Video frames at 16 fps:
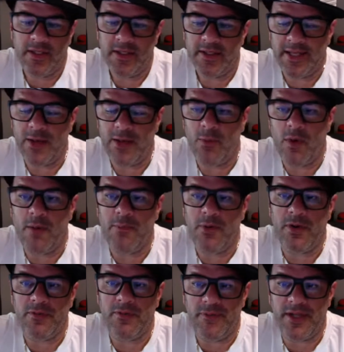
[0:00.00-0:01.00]
They want
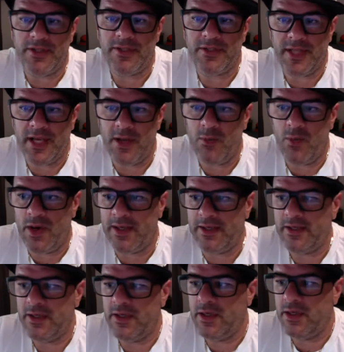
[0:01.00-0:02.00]
motivation. They want
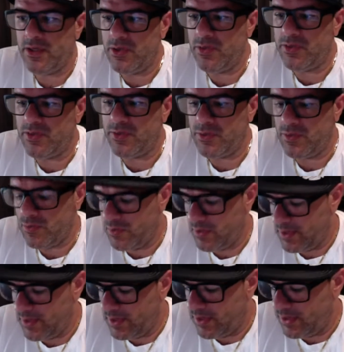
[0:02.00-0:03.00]
you to
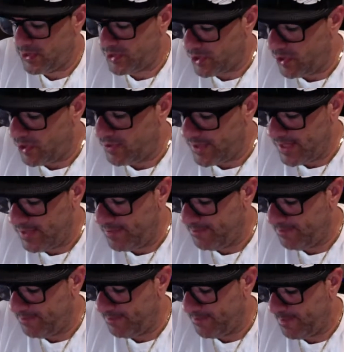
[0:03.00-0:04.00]
show
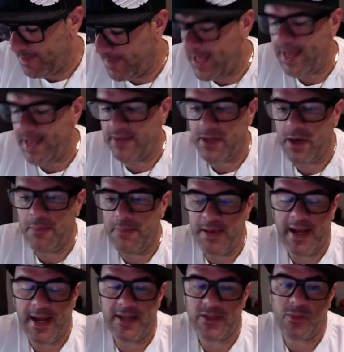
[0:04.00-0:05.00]
them that their
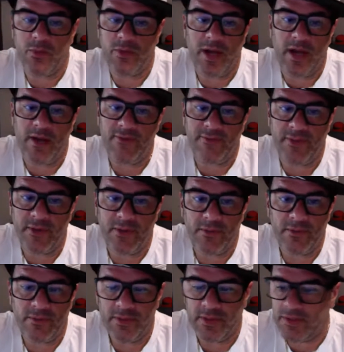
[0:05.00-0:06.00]
plans will not fail.
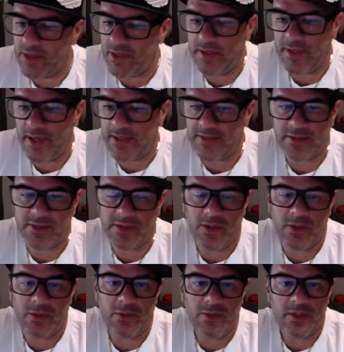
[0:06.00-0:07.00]
They're not
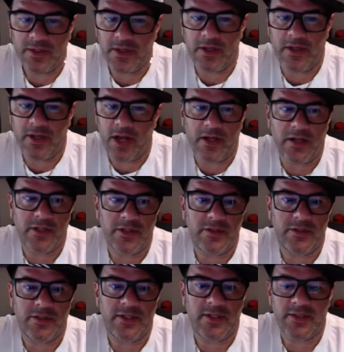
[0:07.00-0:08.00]
slow. They're not going to
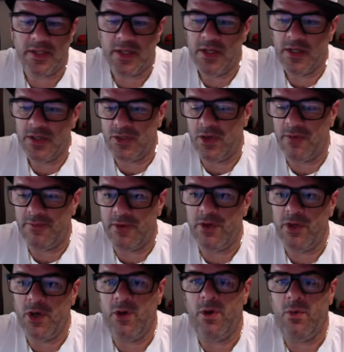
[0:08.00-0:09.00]
do this. So if you
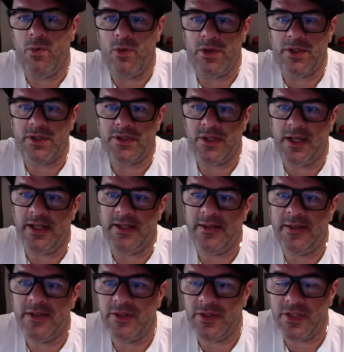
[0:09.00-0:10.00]
know a water sign,
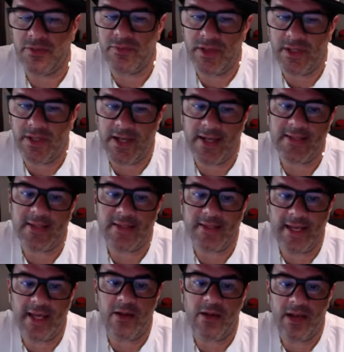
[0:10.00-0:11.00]
just realize that
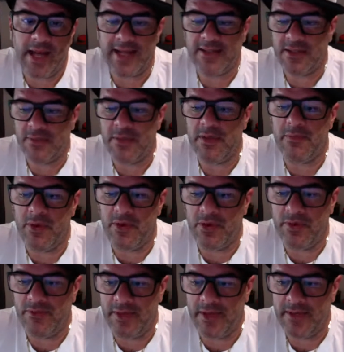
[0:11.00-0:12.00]
they like to be
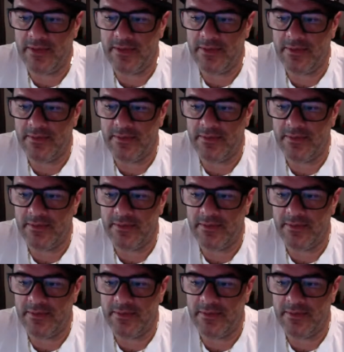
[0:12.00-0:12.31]
motivated.